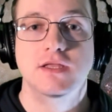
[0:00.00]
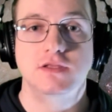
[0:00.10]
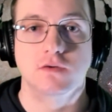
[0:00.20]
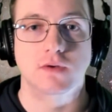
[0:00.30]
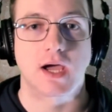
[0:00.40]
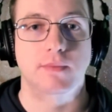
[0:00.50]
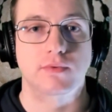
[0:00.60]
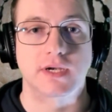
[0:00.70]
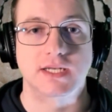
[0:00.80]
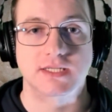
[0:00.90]
to an
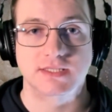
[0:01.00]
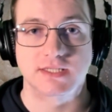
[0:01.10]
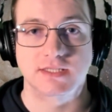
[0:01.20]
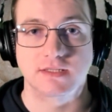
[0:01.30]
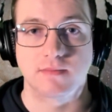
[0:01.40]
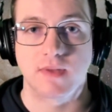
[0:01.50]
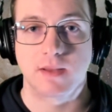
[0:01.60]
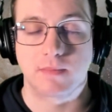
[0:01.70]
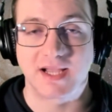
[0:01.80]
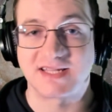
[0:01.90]
operating system
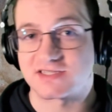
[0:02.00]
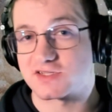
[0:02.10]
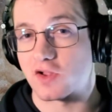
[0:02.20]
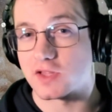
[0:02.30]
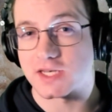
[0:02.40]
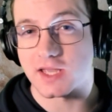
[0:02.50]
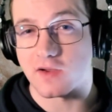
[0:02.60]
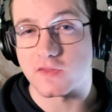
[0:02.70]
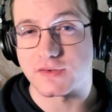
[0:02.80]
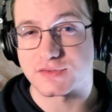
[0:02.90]
by installing it
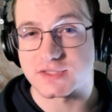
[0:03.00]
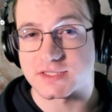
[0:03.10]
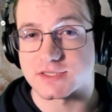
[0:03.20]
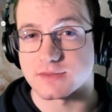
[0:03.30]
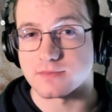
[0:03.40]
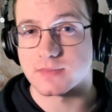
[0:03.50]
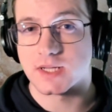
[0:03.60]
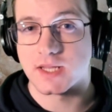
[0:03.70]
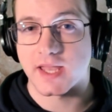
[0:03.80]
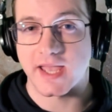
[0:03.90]
on their system
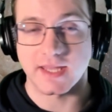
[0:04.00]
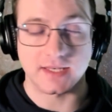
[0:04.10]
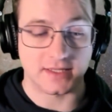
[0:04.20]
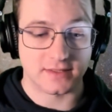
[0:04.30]
and